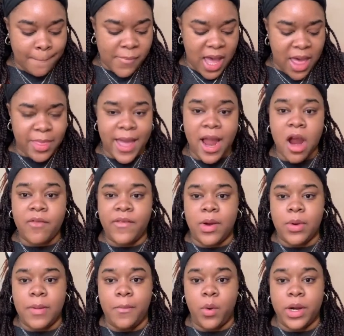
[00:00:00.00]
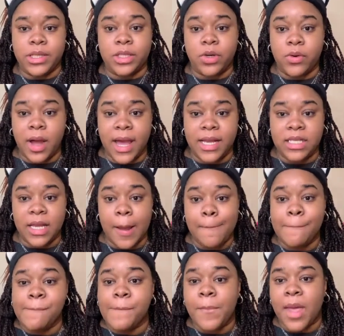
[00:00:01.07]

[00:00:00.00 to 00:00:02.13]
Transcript: And they are very moisturizing.